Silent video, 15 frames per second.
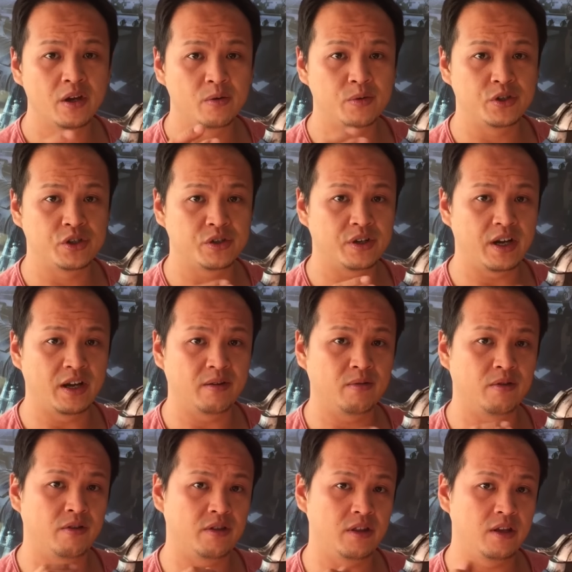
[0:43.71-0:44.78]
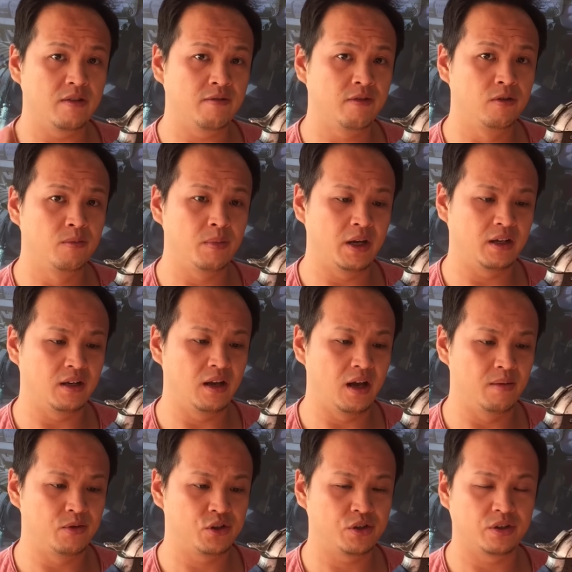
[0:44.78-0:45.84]
which you get with the full metal
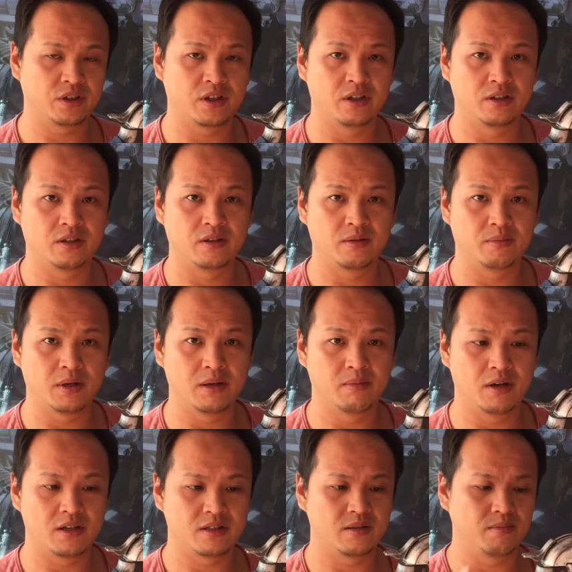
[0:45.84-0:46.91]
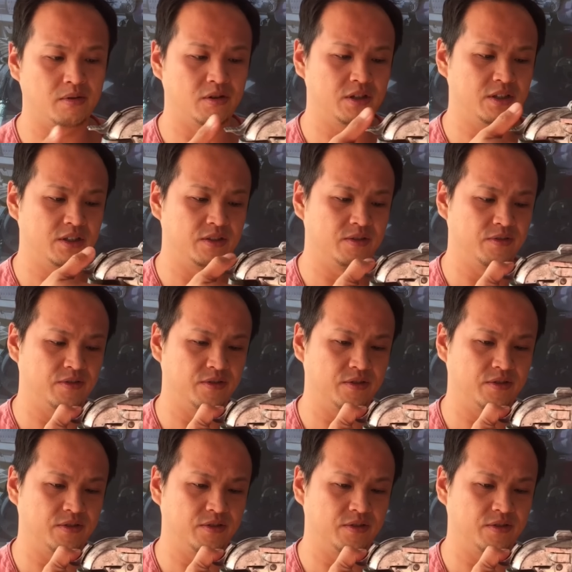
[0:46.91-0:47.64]
Hammershot kit by Blaster Parts.